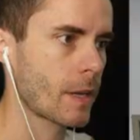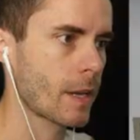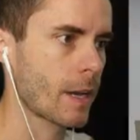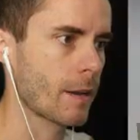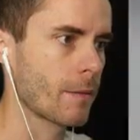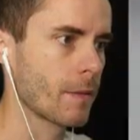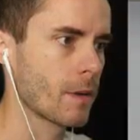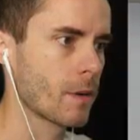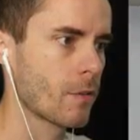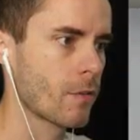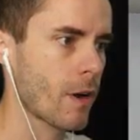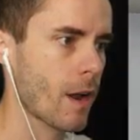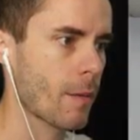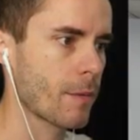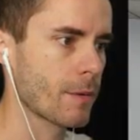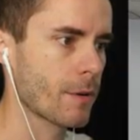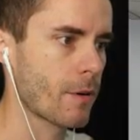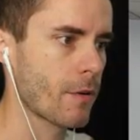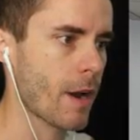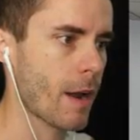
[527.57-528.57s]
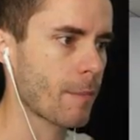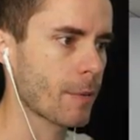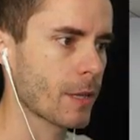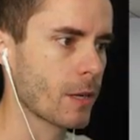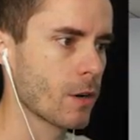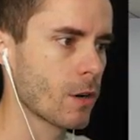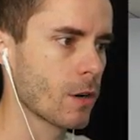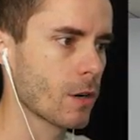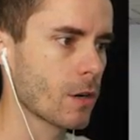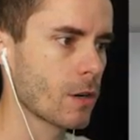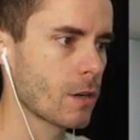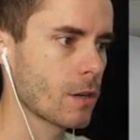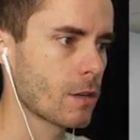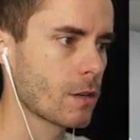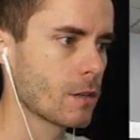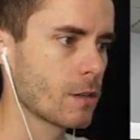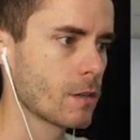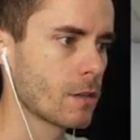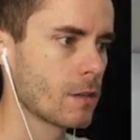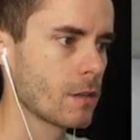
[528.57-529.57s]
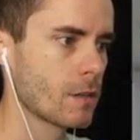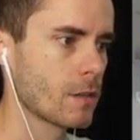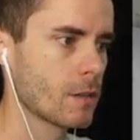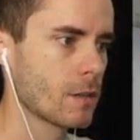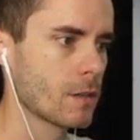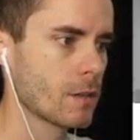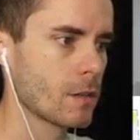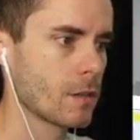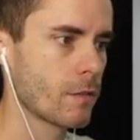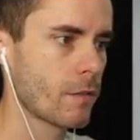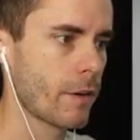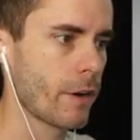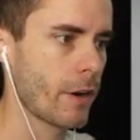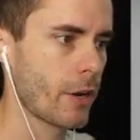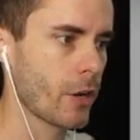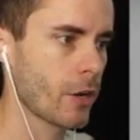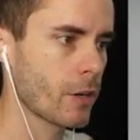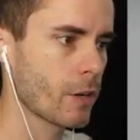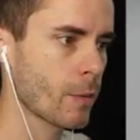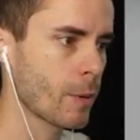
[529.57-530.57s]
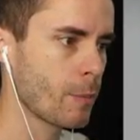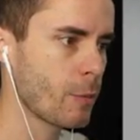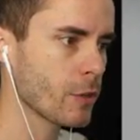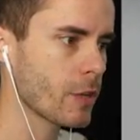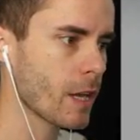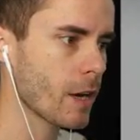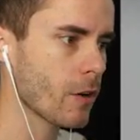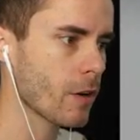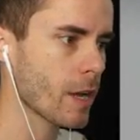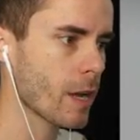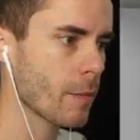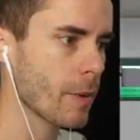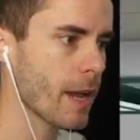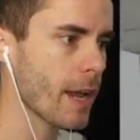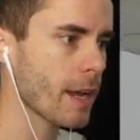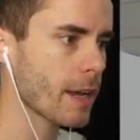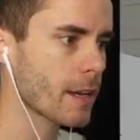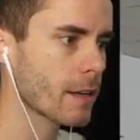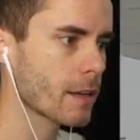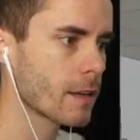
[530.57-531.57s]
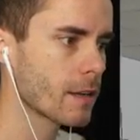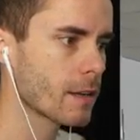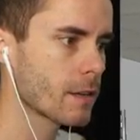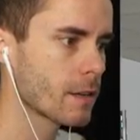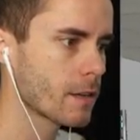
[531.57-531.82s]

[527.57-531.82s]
Okay, grab a grappling hook. Very good. Can we put that on our back?